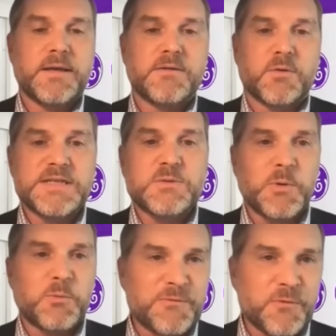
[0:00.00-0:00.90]
and the reason we
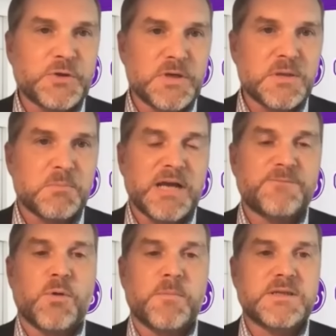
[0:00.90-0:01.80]
refer to it as a
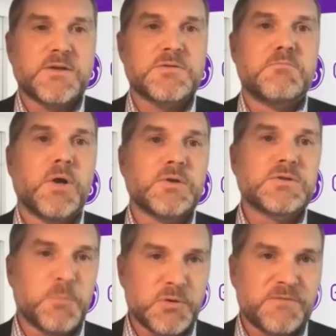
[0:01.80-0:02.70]
platform is there's
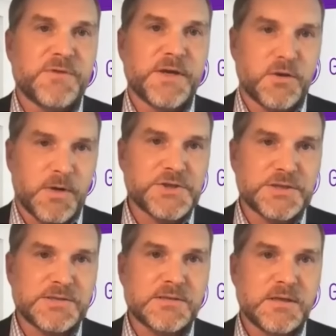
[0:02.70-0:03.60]
multiple
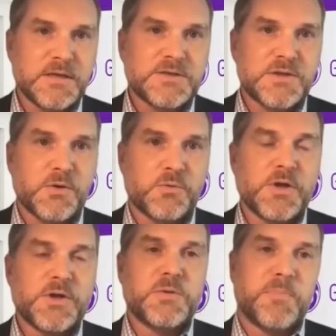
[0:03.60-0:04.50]
configurations. So
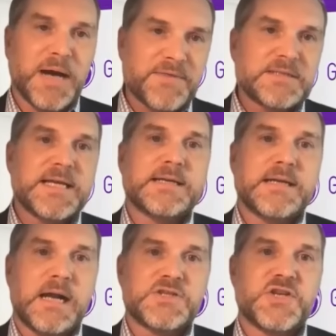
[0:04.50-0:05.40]
you buy the
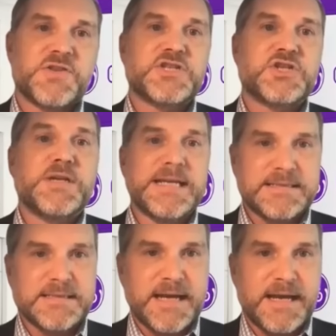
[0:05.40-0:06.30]
technology that you need
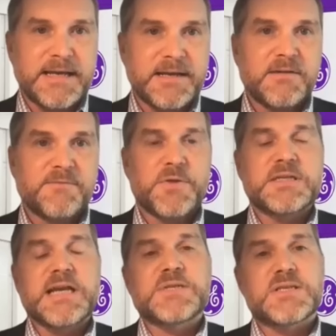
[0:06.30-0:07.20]
today for the
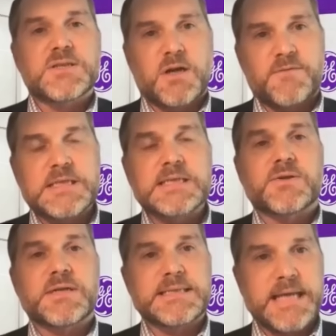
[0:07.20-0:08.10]
types of services or
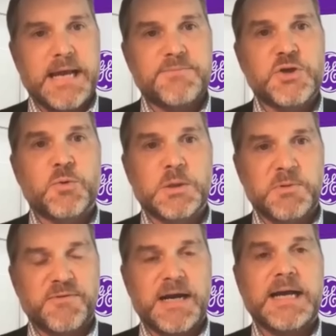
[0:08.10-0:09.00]
exams you want to
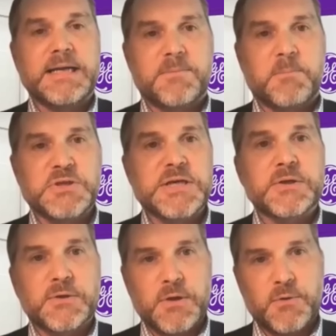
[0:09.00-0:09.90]
provide in a
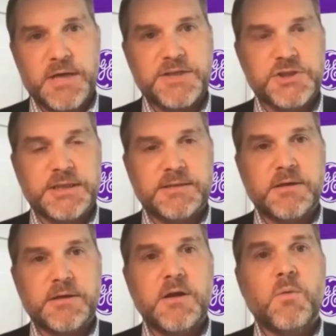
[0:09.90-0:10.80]
particular location,
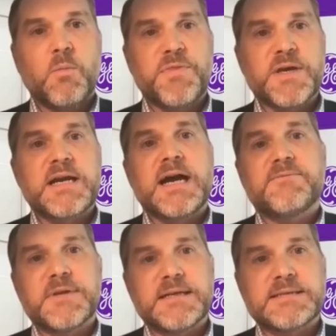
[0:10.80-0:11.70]
with the
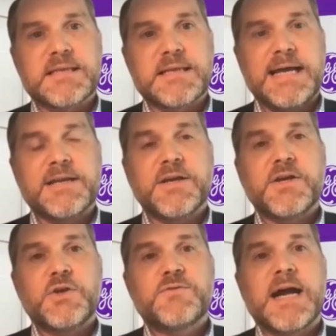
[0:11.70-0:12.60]
confidence that
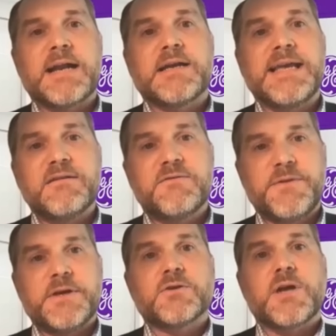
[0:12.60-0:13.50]
you've got an
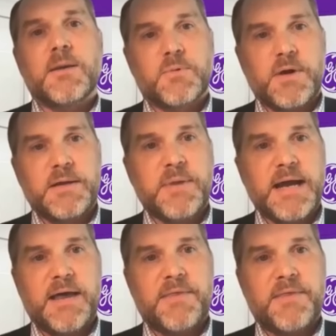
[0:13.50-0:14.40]
in-field upgrade
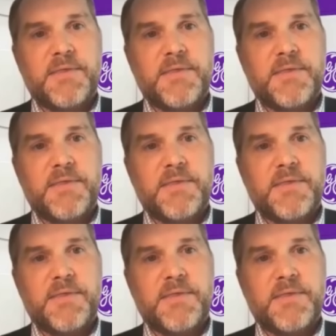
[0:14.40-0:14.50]
path